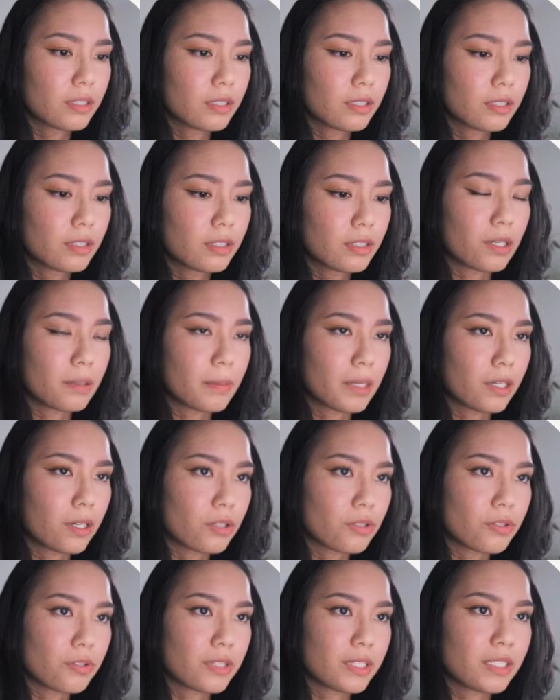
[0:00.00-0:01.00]
at the bottom I
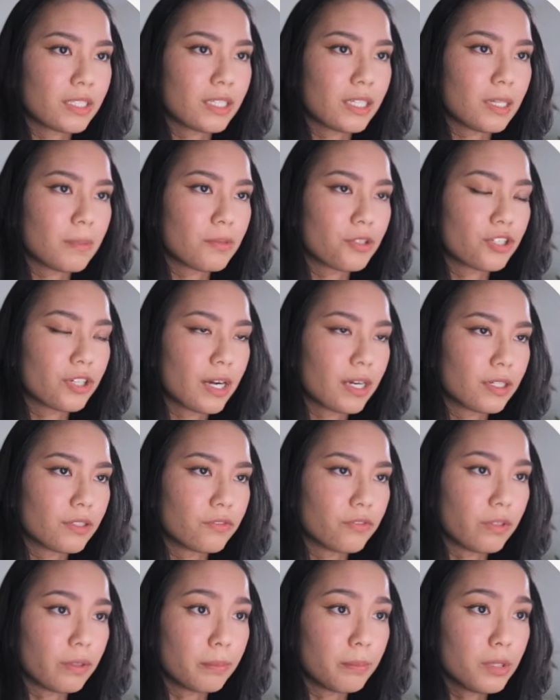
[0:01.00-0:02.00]
also like to keep track
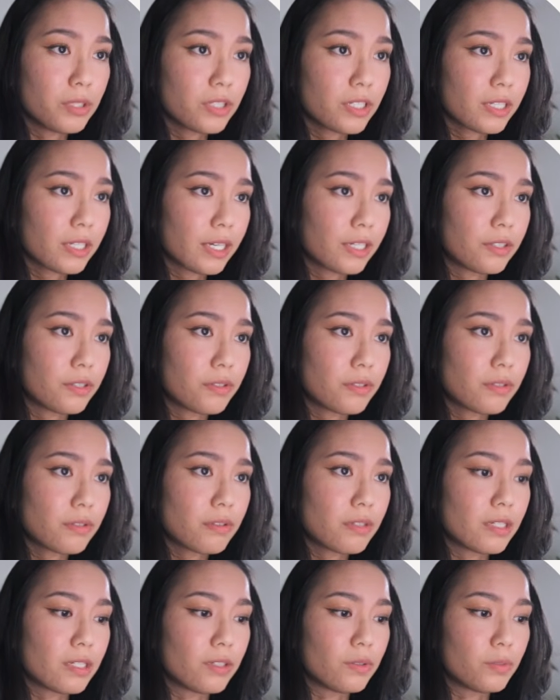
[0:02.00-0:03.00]
of what music I
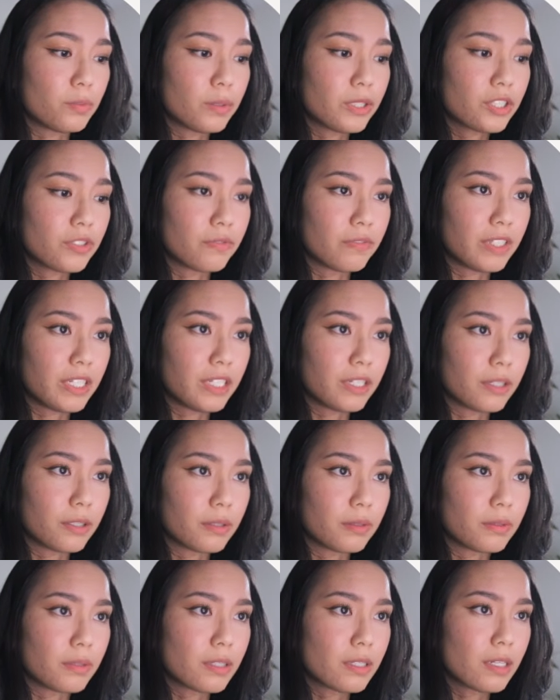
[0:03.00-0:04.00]
use in which
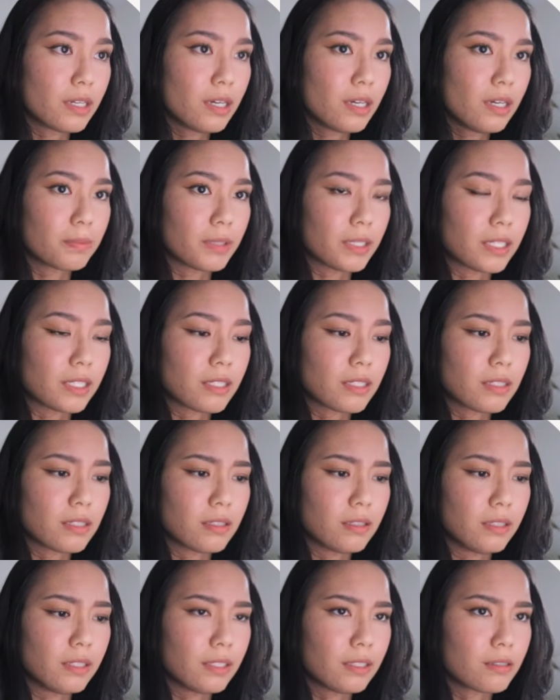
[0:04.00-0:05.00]
videos,
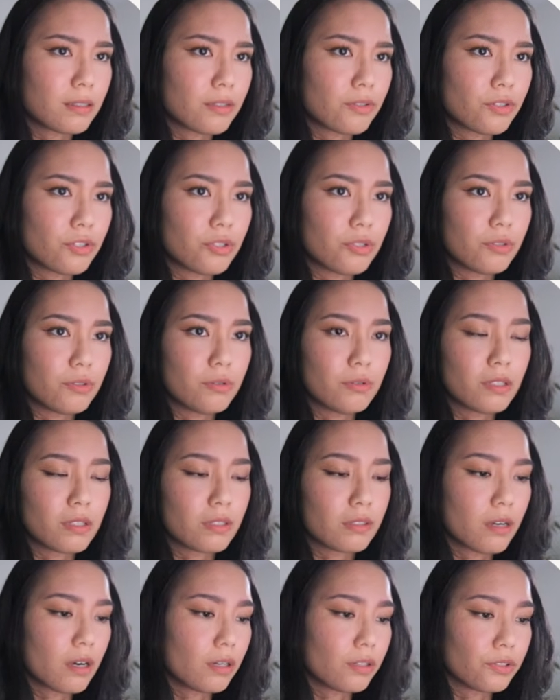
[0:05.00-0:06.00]
plus links to the
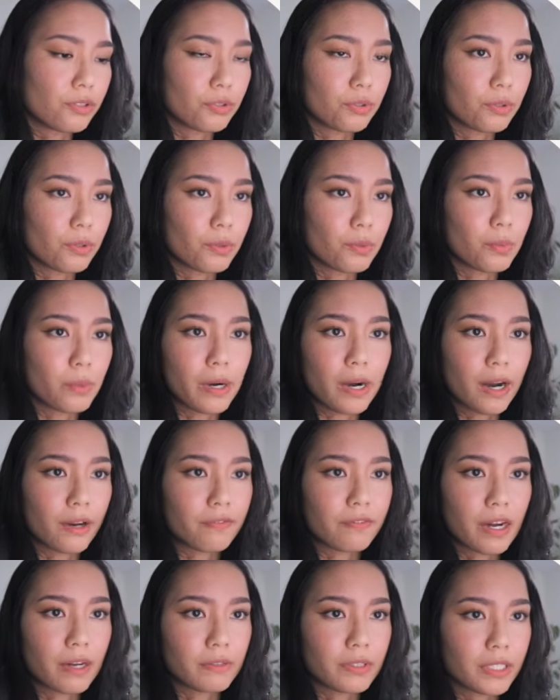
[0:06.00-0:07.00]
songs or where I
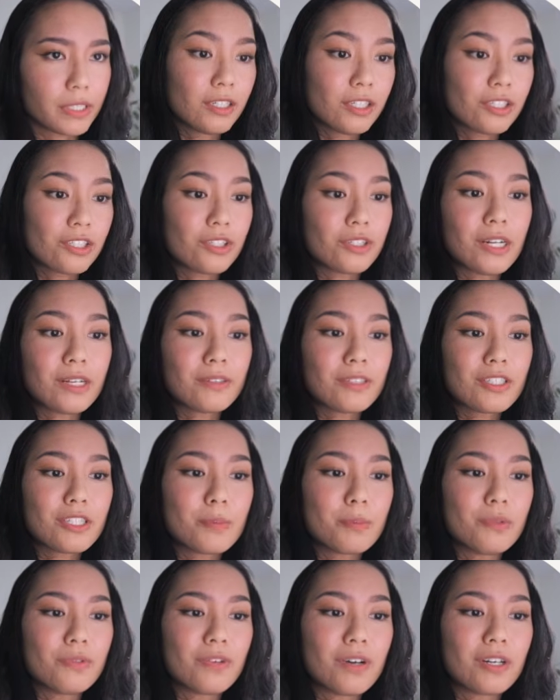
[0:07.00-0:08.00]
found it. So now let's
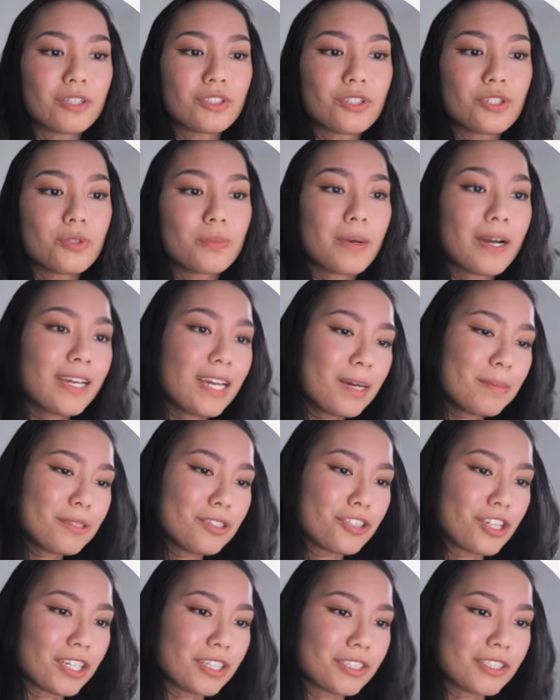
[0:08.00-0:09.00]
move on to my habit
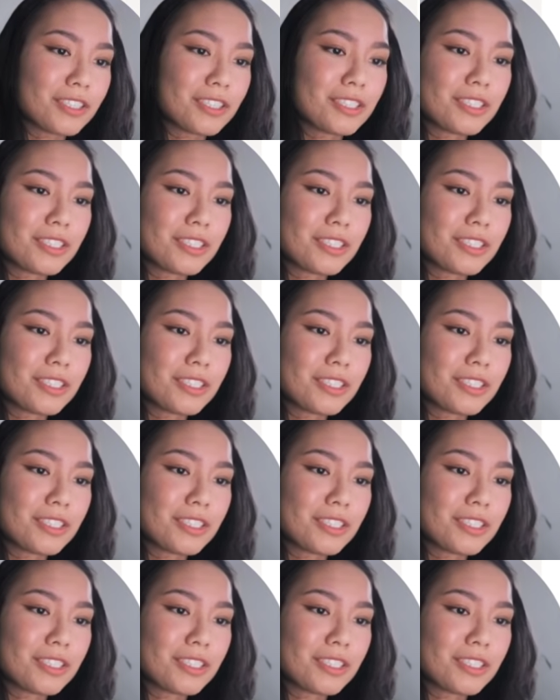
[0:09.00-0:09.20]
tracker.